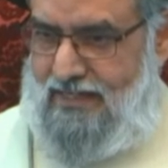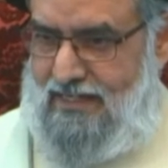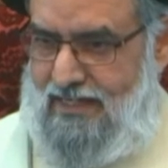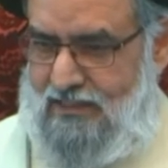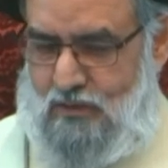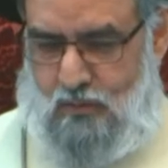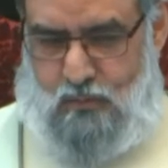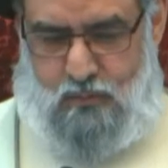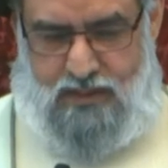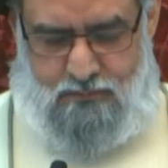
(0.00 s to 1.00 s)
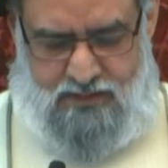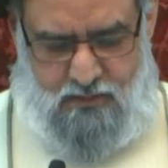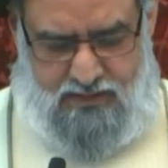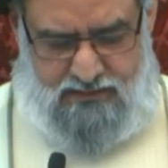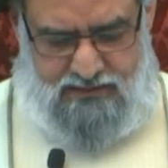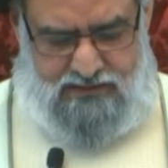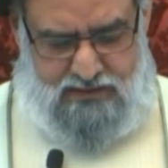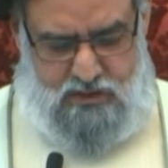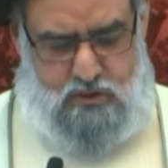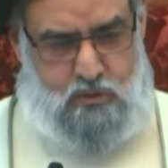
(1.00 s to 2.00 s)
And so when we look at this
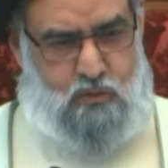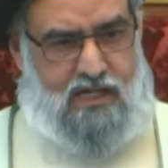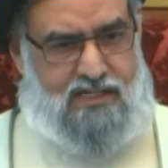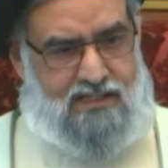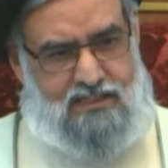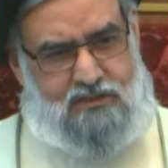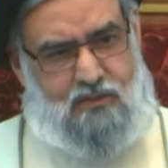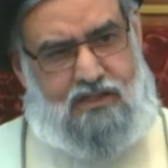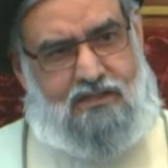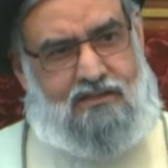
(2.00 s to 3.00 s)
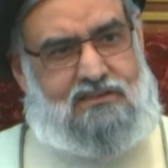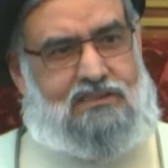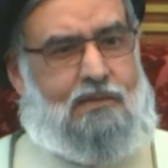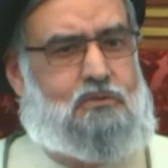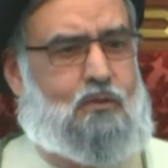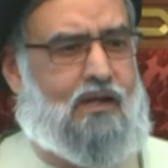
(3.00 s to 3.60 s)
issue, at least on a conceptual